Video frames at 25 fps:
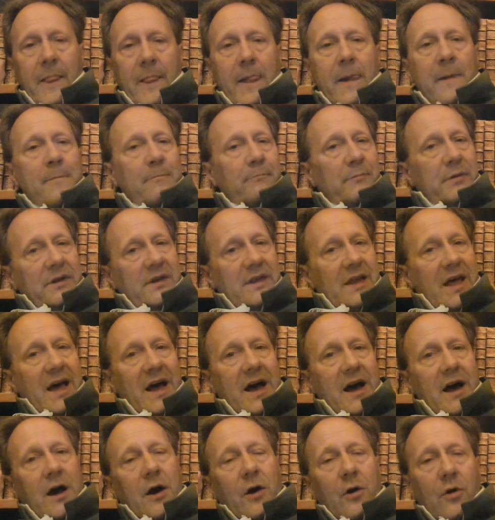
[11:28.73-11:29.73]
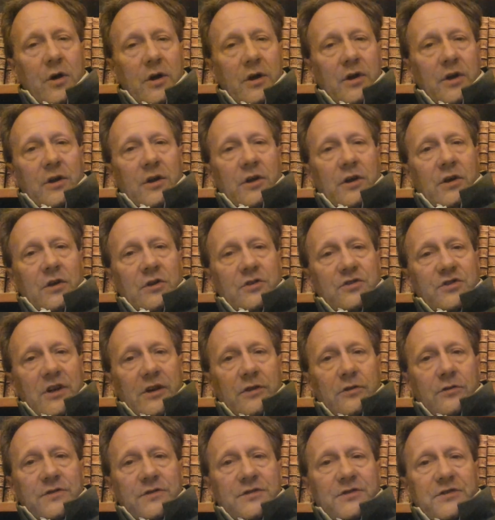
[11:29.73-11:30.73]
But now,
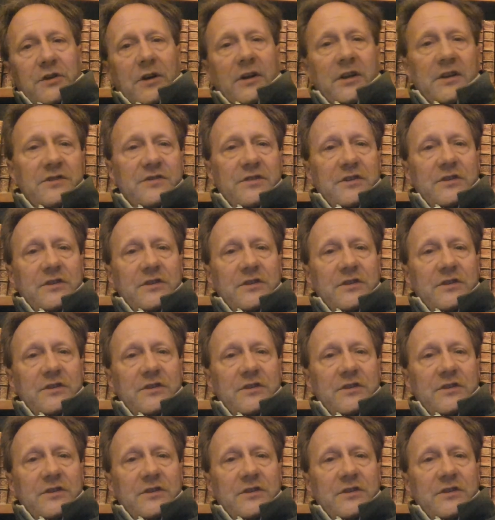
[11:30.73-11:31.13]
gender studies